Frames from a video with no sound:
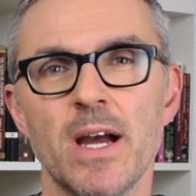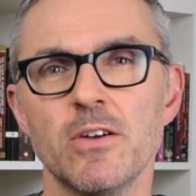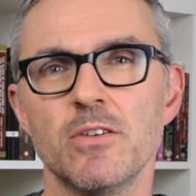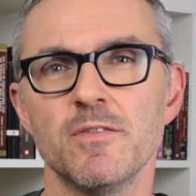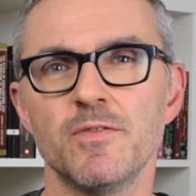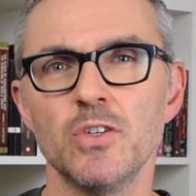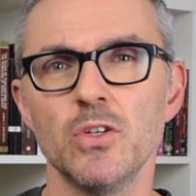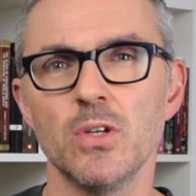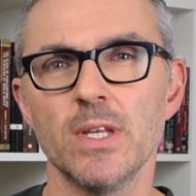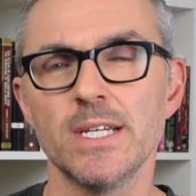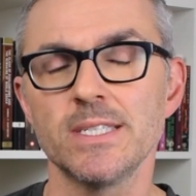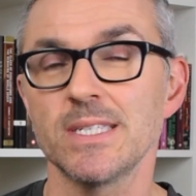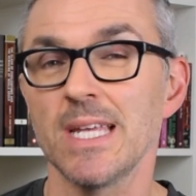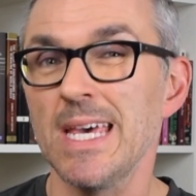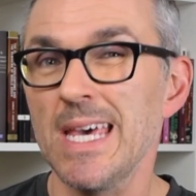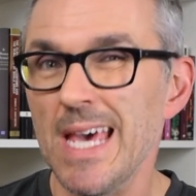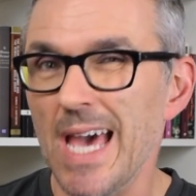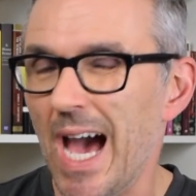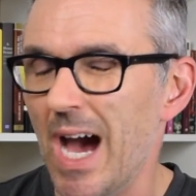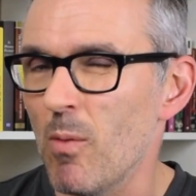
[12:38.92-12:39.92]
review list
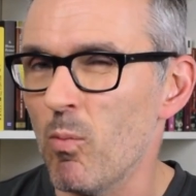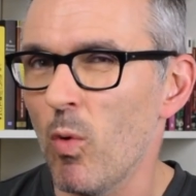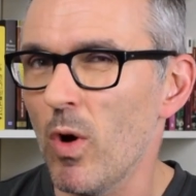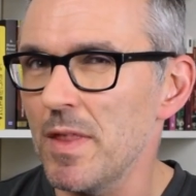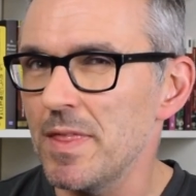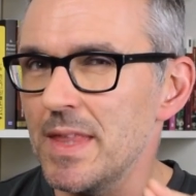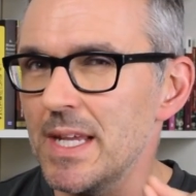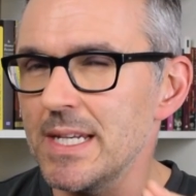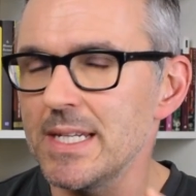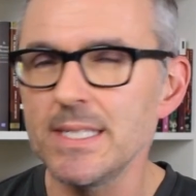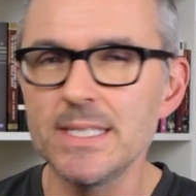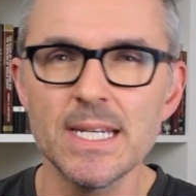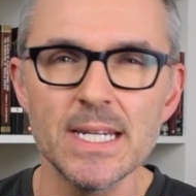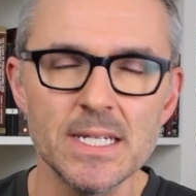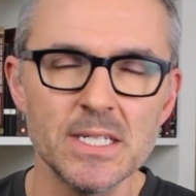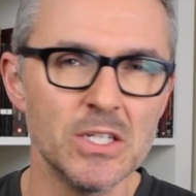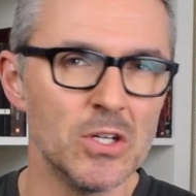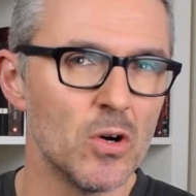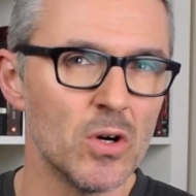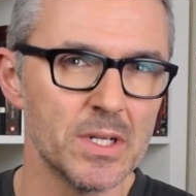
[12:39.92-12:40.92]
and one that
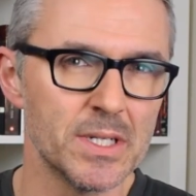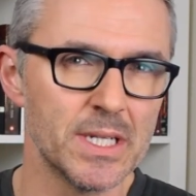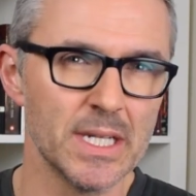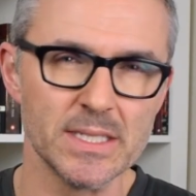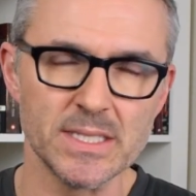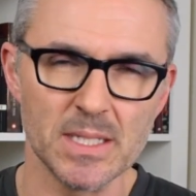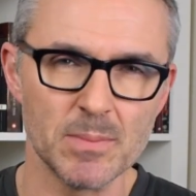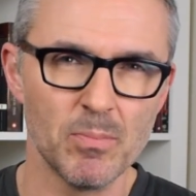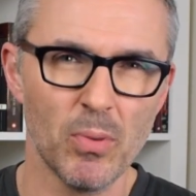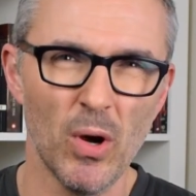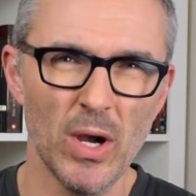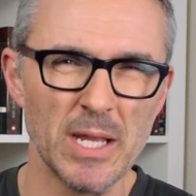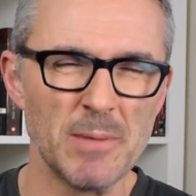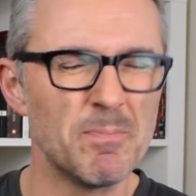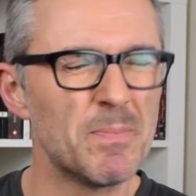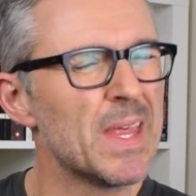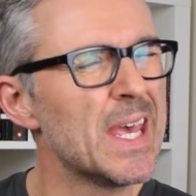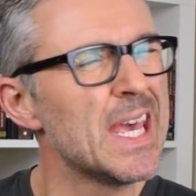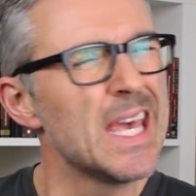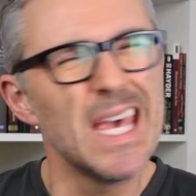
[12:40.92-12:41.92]
did not disappoint.
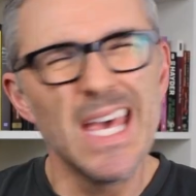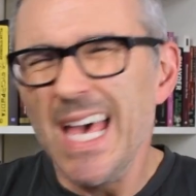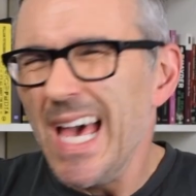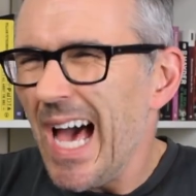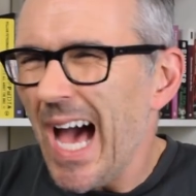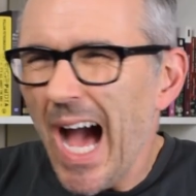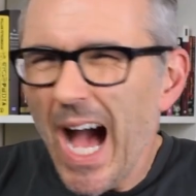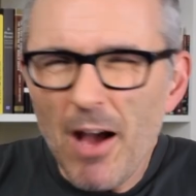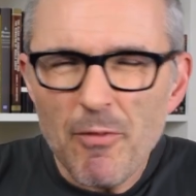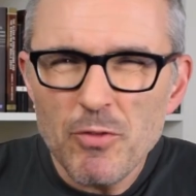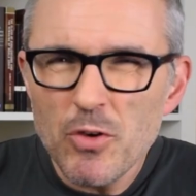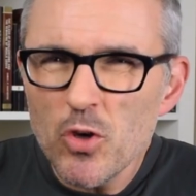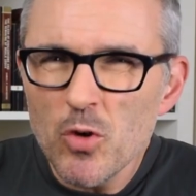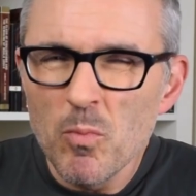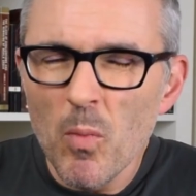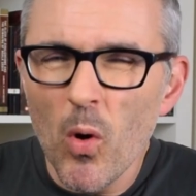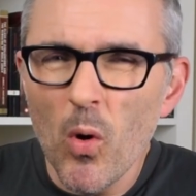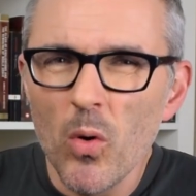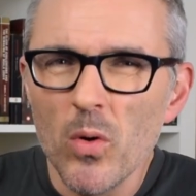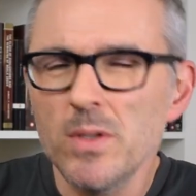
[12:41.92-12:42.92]
A few
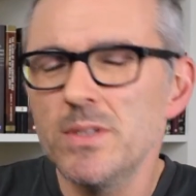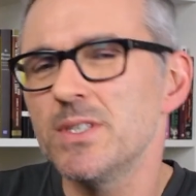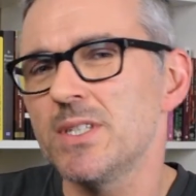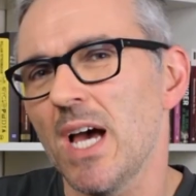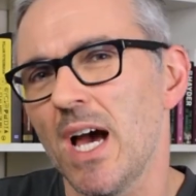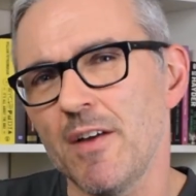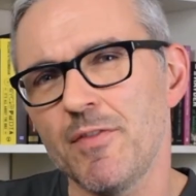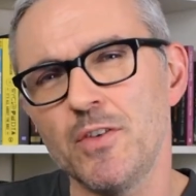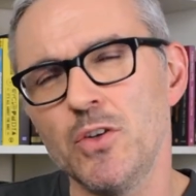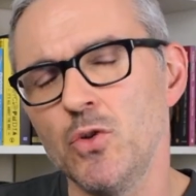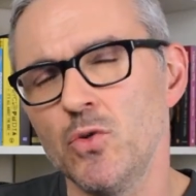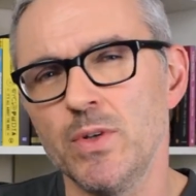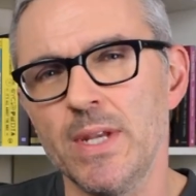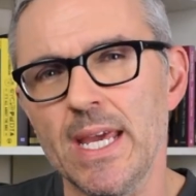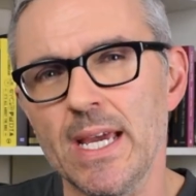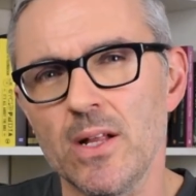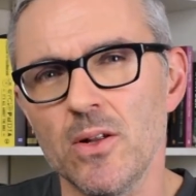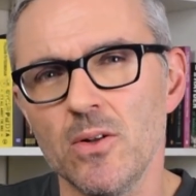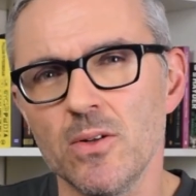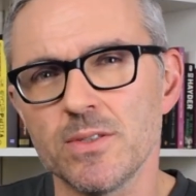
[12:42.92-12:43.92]
moans, a few
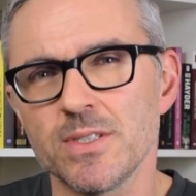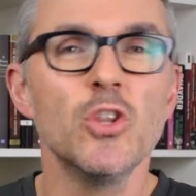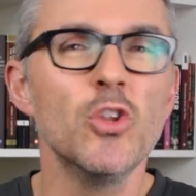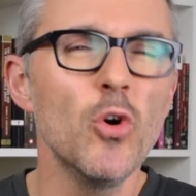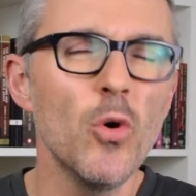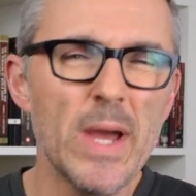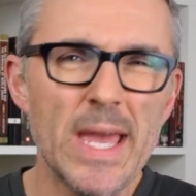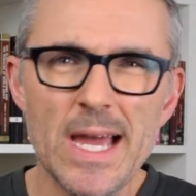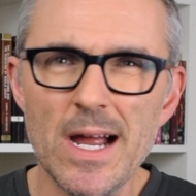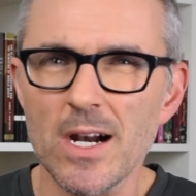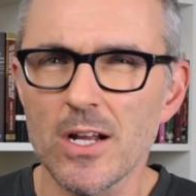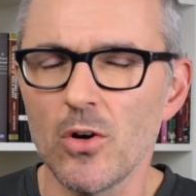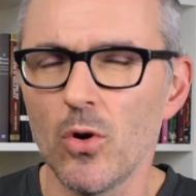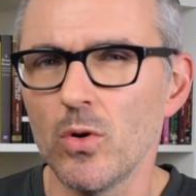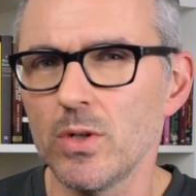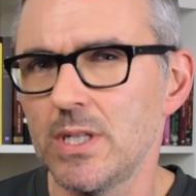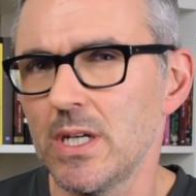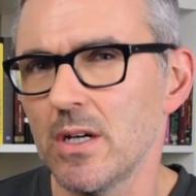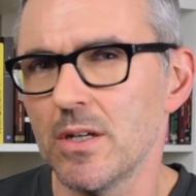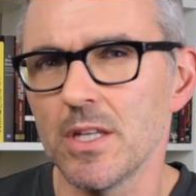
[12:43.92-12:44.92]
niggles, no AR
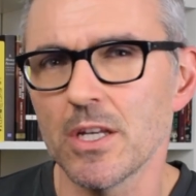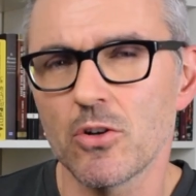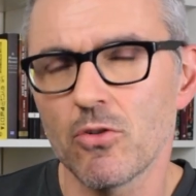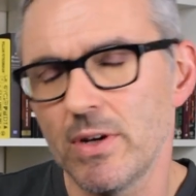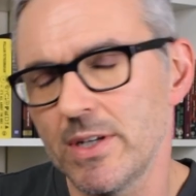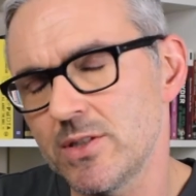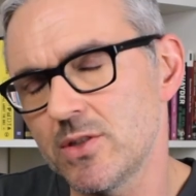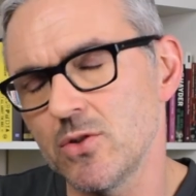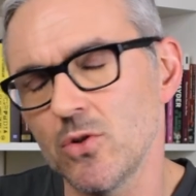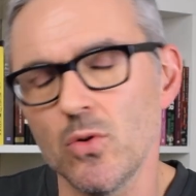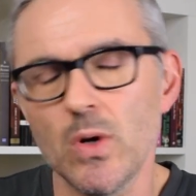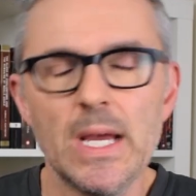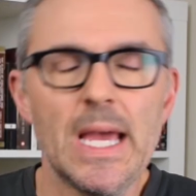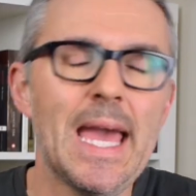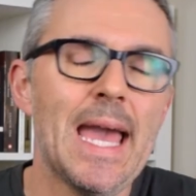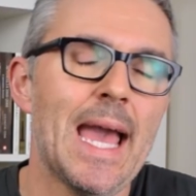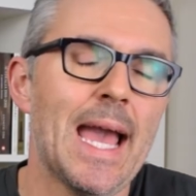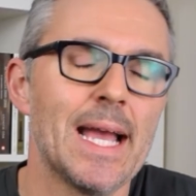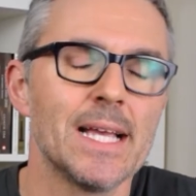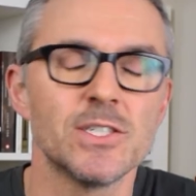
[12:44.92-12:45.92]
coating on the crystal,
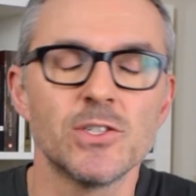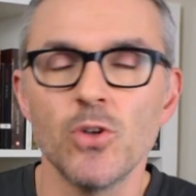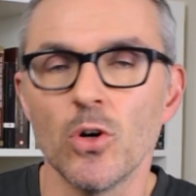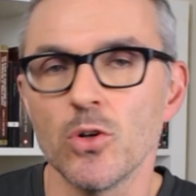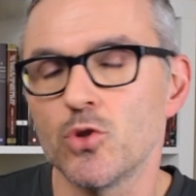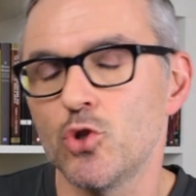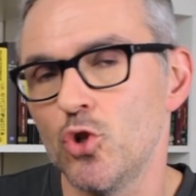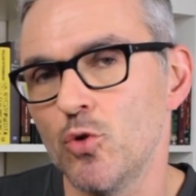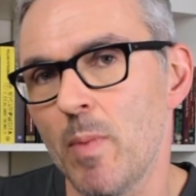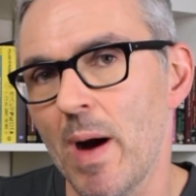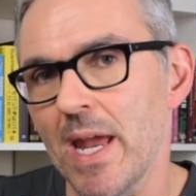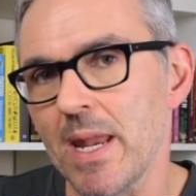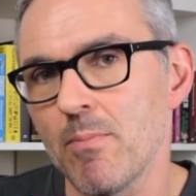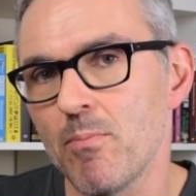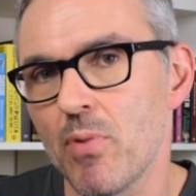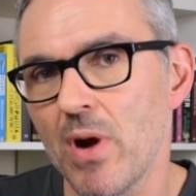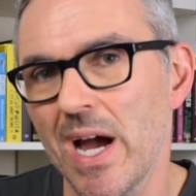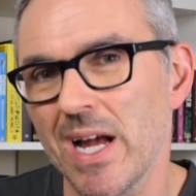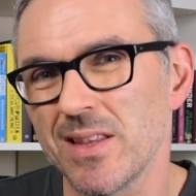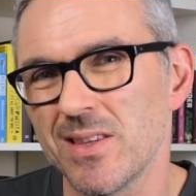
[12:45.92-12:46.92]
it's not too bad in
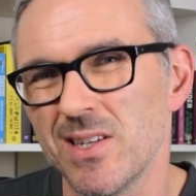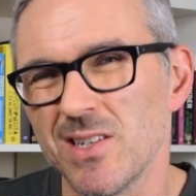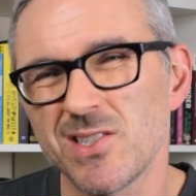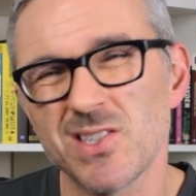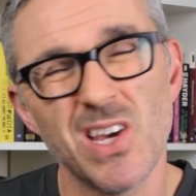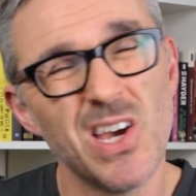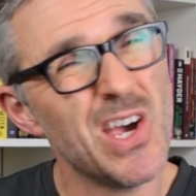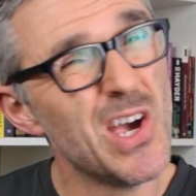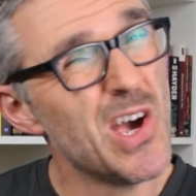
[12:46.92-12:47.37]
practice.